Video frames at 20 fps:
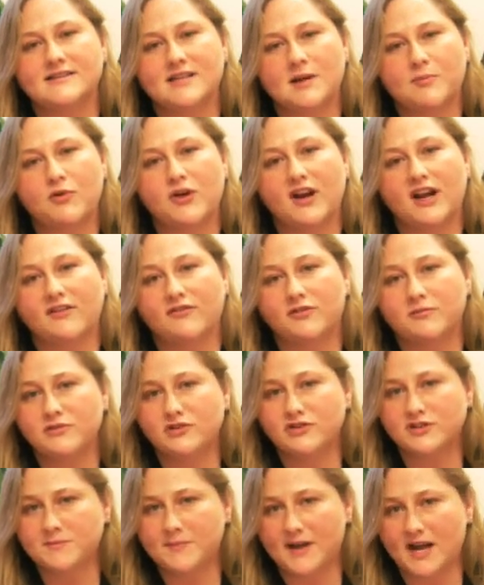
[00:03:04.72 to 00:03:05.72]
separating from
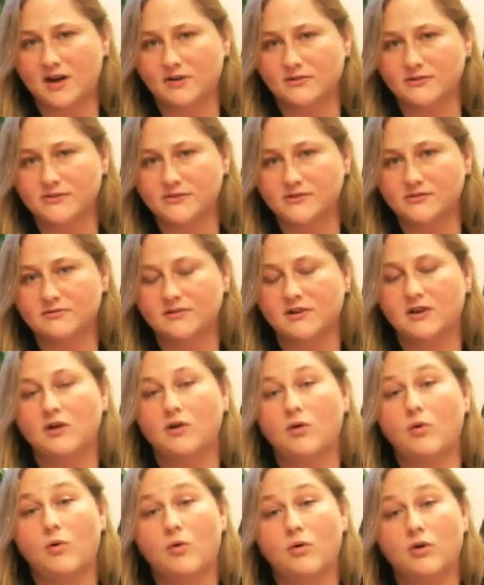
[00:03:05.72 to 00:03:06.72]
your spouse,
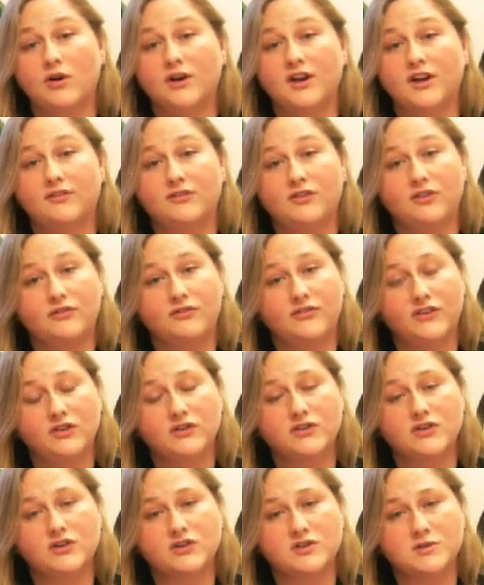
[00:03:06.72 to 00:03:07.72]
or if you
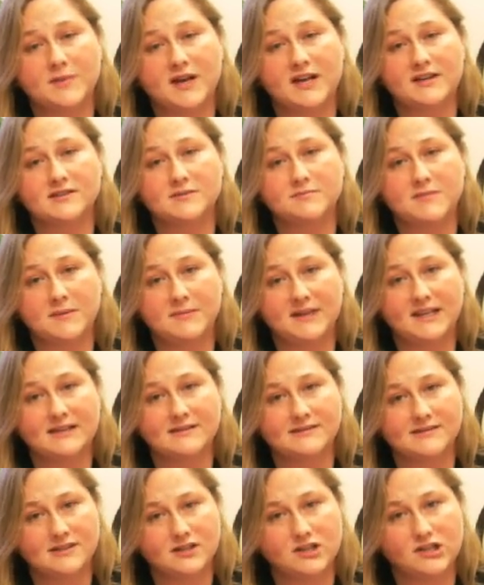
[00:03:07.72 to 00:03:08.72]
feel that your spouse may be
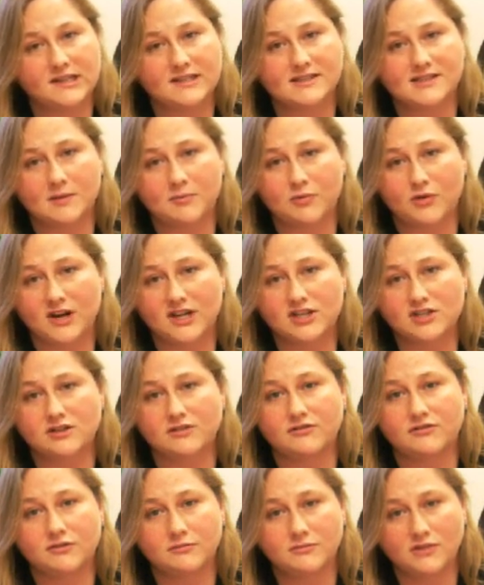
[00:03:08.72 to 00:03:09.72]
considering
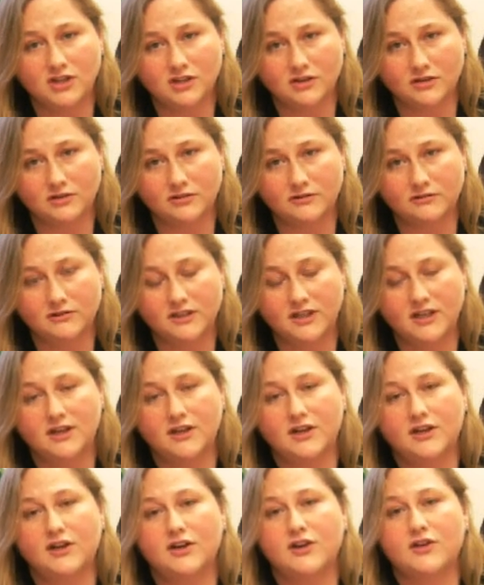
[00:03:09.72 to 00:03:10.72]
separation from you,
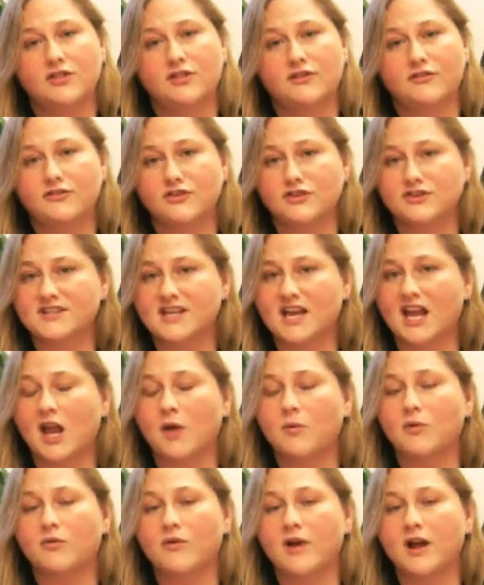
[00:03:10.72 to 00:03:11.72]
the first
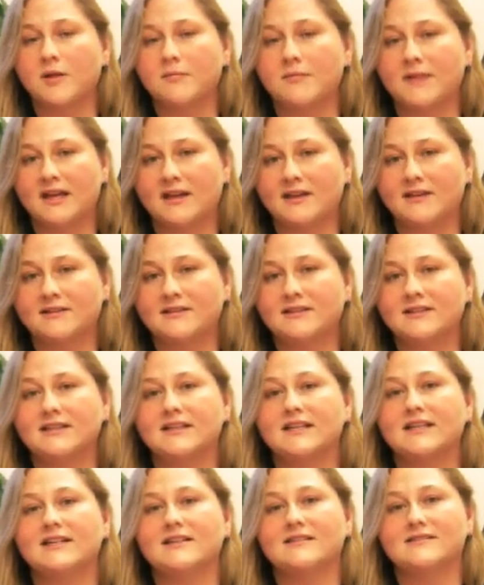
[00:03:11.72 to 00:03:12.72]
thing I would recommend
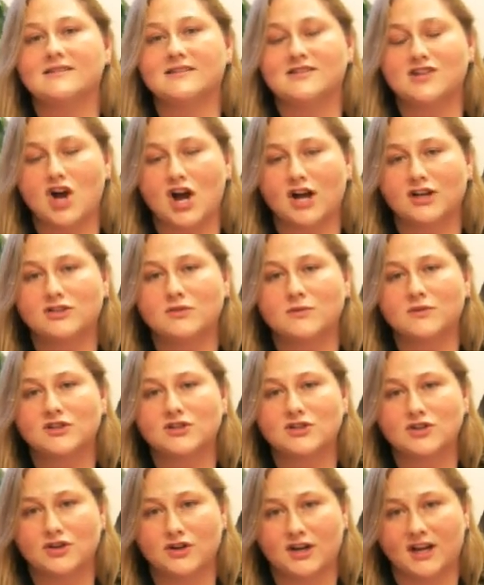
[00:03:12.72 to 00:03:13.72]
is to talk to an
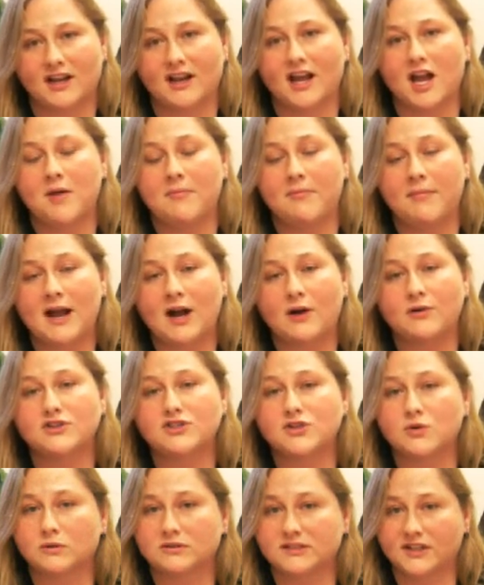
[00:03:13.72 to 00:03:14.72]
attorney
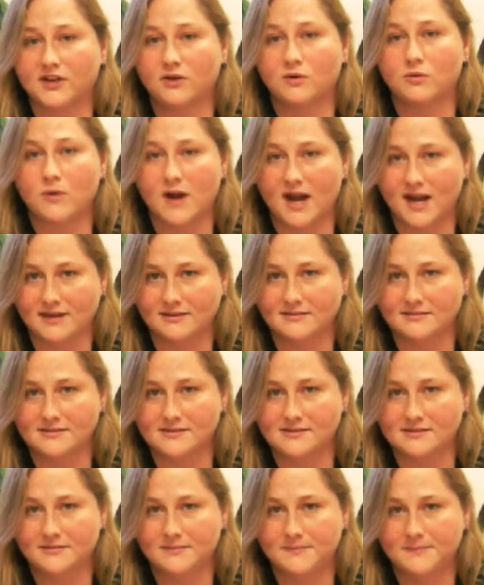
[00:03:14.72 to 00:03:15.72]
about your legal
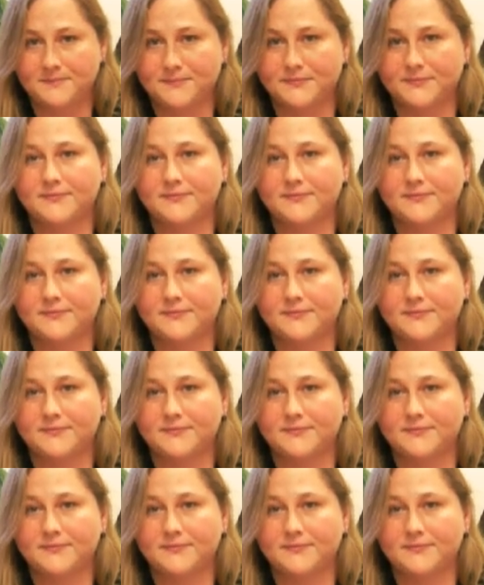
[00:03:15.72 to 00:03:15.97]
rights.